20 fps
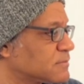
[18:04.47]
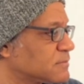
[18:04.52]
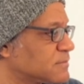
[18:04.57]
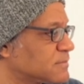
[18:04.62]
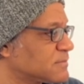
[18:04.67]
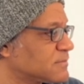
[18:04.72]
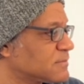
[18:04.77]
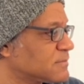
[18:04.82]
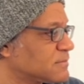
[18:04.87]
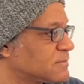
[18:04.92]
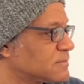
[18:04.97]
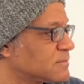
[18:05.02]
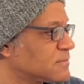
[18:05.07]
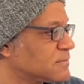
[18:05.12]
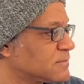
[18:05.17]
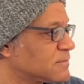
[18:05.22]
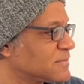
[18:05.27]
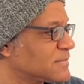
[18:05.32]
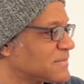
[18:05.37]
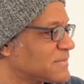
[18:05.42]

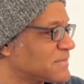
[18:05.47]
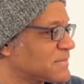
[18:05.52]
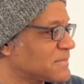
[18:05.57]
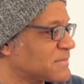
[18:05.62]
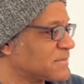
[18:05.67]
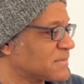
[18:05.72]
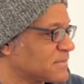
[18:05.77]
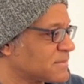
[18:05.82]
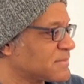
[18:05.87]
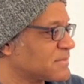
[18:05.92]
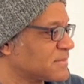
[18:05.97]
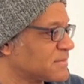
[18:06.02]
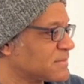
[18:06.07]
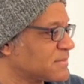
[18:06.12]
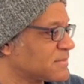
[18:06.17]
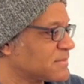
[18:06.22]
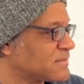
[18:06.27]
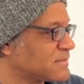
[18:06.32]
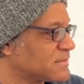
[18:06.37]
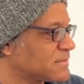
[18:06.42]

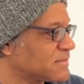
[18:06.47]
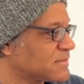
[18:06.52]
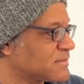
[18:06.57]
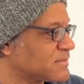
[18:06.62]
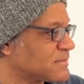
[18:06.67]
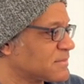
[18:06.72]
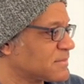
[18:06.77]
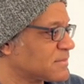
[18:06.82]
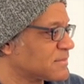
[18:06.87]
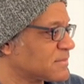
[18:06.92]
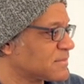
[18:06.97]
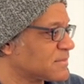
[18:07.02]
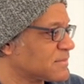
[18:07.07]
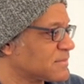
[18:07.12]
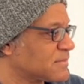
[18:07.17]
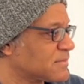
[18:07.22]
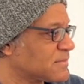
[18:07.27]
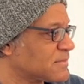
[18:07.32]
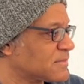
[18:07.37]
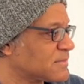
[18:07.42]

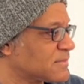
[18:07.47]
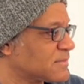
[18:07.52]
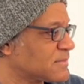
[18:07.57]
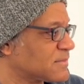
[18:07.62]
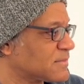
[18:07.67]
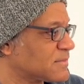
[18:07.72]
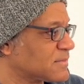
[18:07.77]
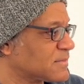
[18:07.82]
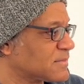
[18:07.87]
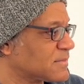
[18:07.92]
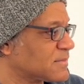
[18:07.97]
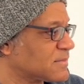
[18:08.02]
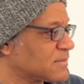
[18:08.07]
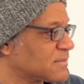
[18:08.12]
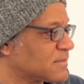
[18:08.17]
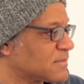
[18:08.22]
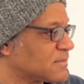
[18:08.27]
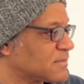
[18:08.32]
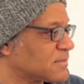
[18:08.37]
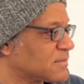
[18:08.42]

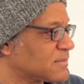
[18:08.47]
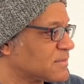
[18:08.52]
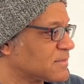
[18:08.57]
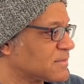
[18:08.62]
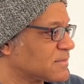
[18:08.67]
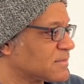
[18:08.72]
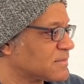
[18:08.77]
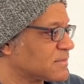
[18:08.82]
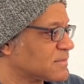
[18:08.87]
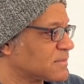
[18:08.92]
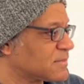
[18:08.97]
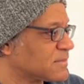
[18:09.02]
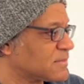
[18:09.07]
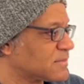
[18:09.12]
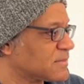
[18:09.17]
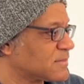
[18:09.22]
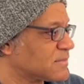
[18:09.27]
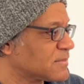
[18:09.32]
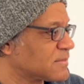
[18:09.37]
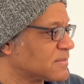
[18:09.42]

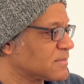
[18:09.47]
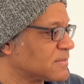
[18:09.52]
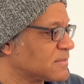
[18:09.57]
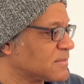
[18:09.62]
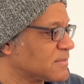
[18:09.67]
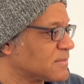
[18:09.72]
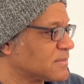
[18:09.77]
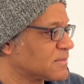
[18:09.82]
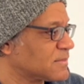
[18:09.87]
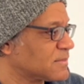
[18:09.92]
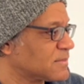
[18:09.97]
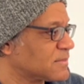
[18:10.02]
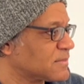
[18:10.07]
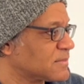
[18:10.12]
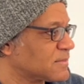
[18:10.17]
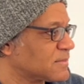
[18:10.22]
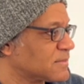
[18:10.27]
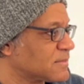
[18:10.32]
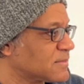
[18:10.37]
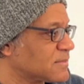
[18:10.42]

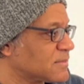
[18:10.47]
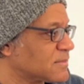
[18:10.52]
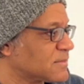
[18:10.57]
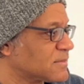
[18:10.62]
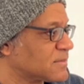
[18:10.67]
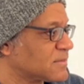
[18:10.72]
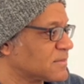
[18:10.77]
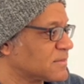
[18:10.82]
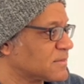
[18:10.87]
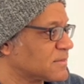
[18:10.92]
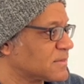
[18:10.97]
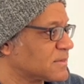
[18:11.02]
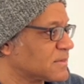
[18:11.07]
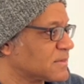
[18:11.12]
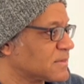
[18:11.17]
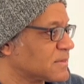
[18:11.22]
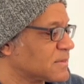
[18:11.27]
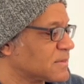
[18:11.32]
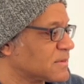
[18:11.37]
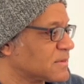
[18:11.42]

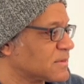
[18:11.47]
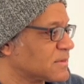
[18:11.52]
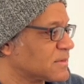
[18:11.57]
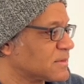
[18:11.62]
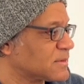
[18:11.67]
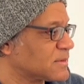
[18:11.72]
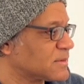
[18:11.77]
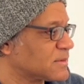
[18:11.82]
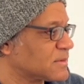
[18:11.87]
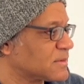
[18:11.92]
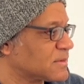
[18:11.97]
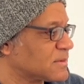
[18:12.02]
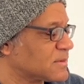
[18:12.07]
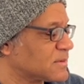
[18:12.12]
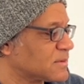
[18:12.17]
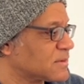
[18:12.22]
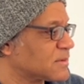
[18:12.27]
[no speech]